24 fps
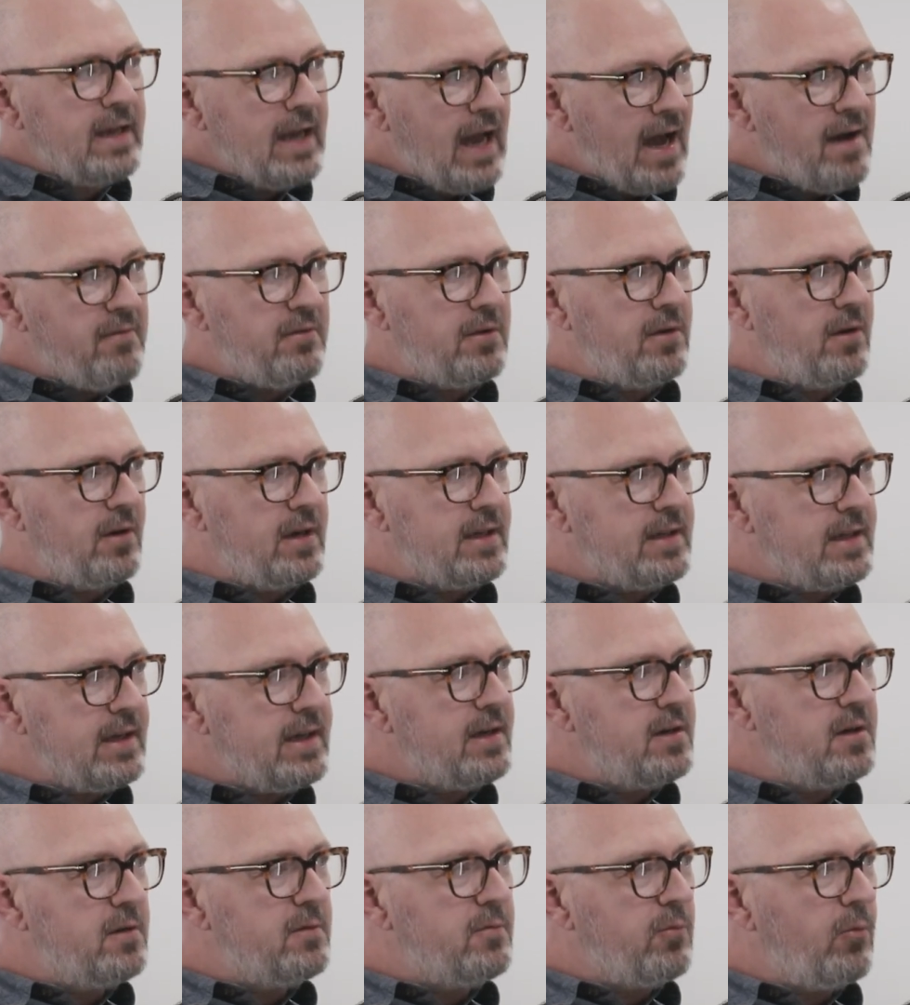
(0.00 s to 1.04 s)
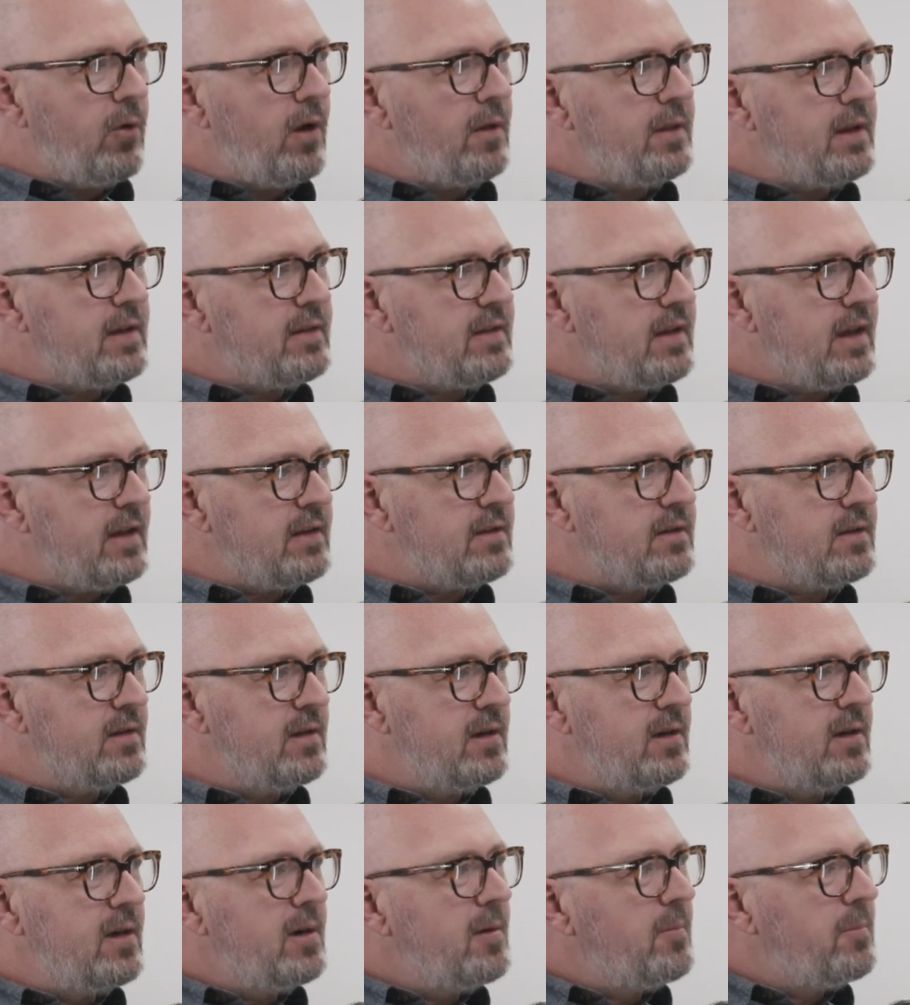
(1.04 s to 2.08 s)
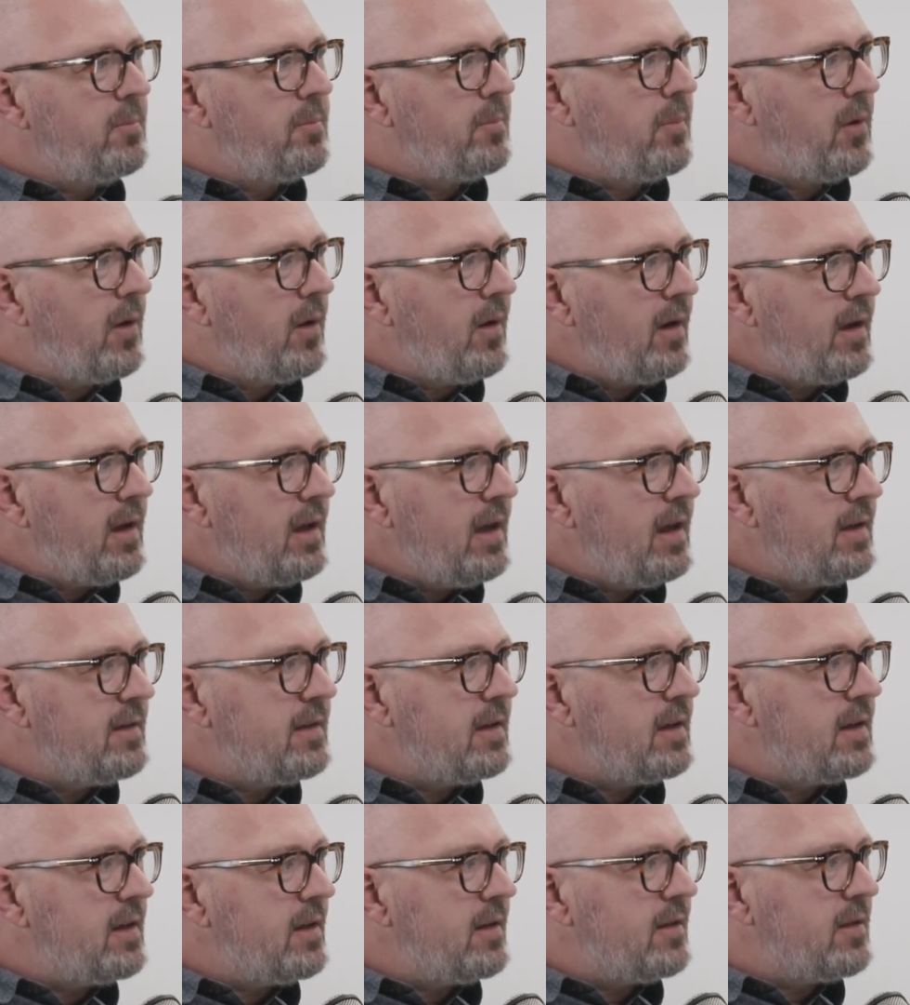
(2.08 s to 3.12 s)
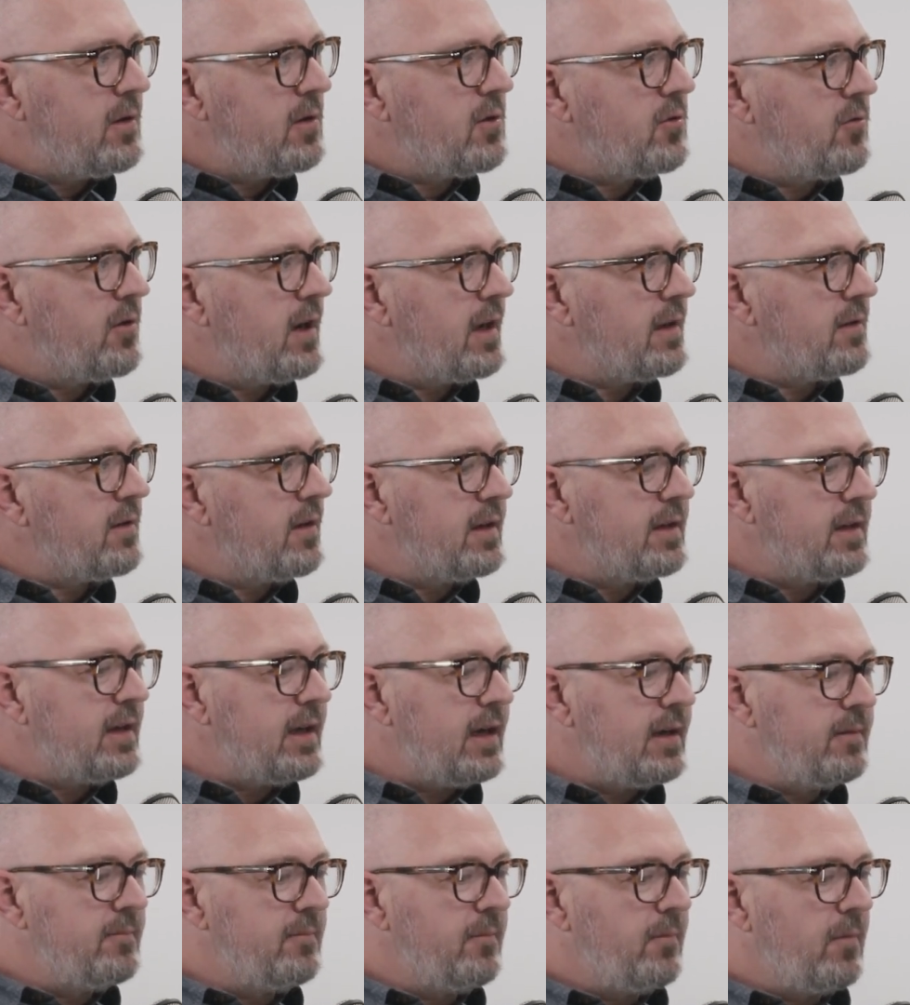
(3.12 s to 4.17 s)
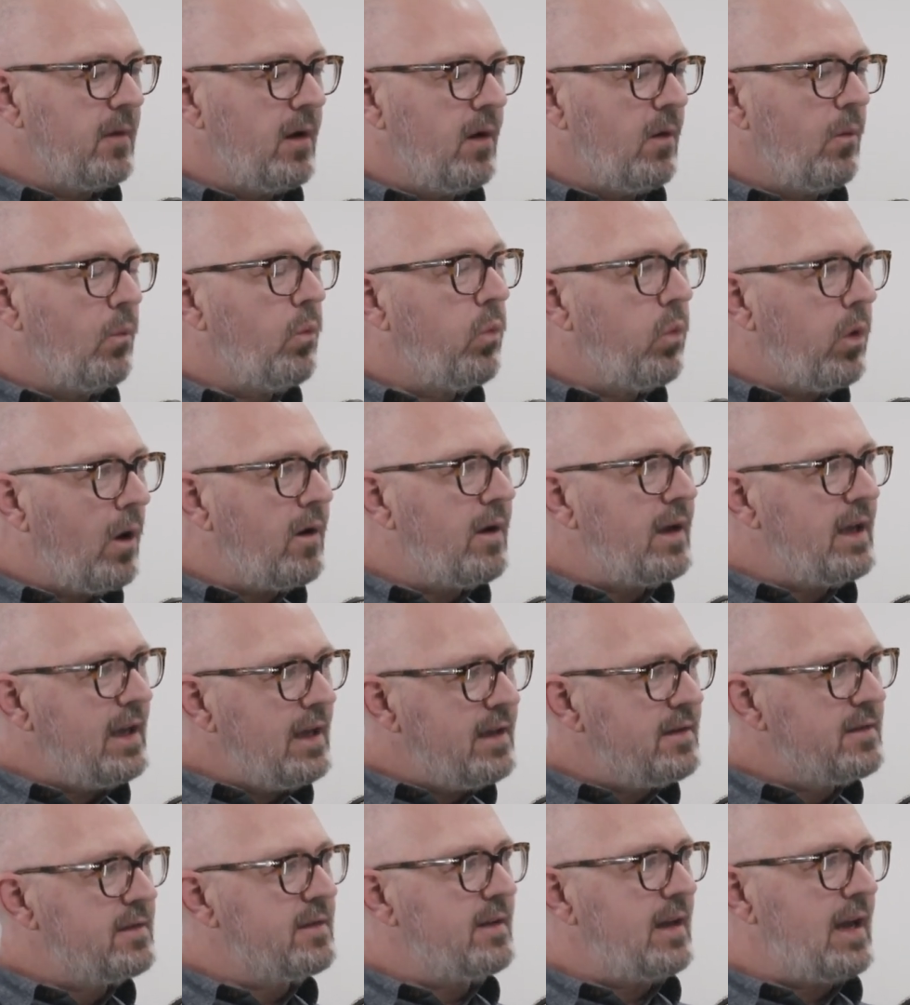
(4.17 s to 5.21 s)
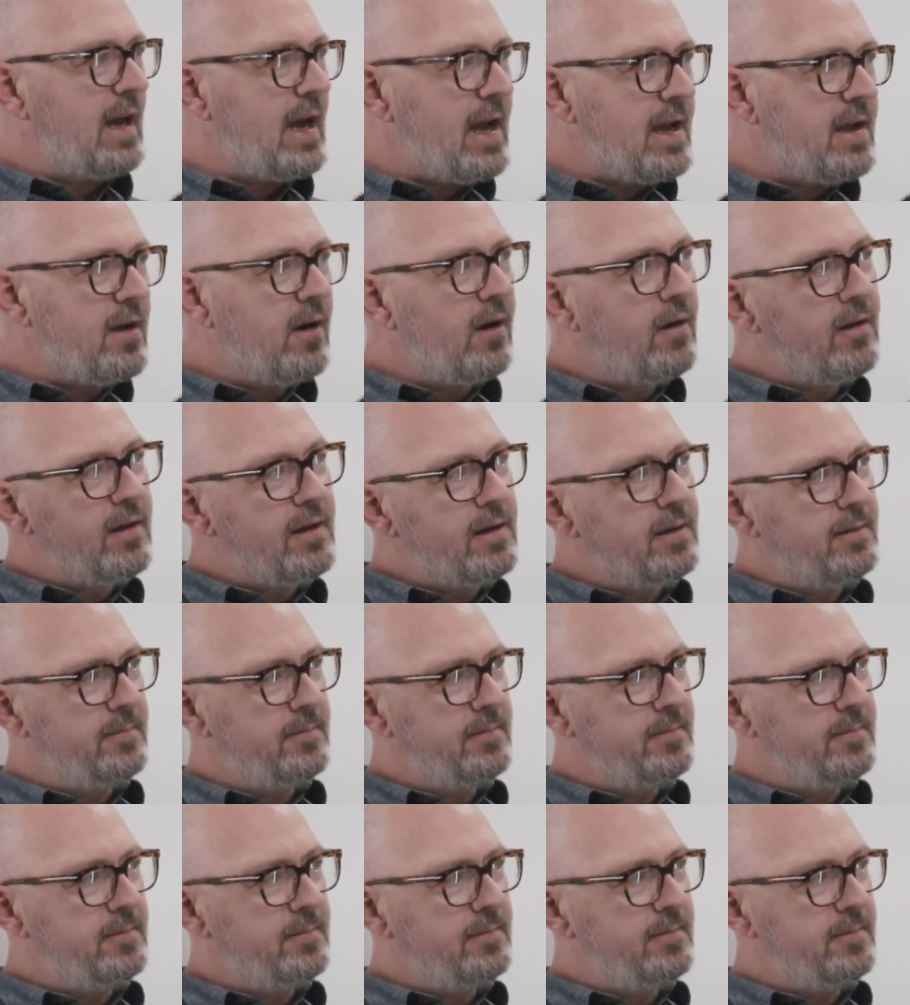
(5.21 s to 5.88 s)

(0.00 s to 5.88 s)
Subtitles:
have an idea of what this is, but is it the correct idea? What is AI?